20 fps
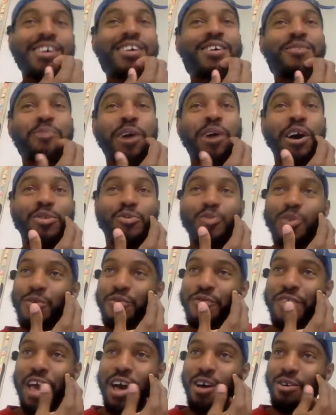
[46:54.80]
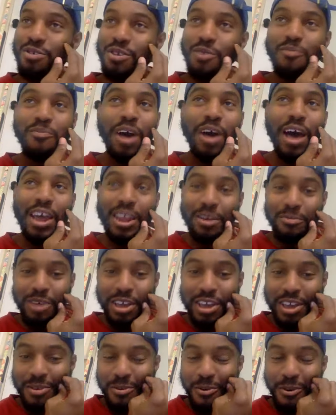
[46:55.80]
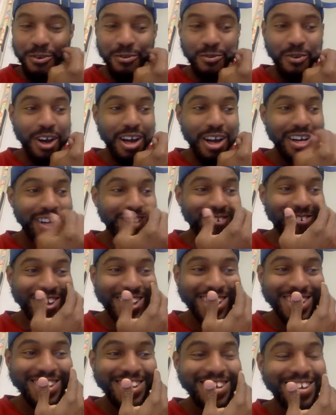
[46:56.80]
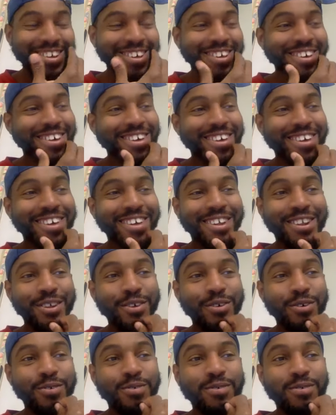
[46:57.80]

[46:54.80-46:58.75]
Might as well foul somebody, make it worthwhile, right? Yeah.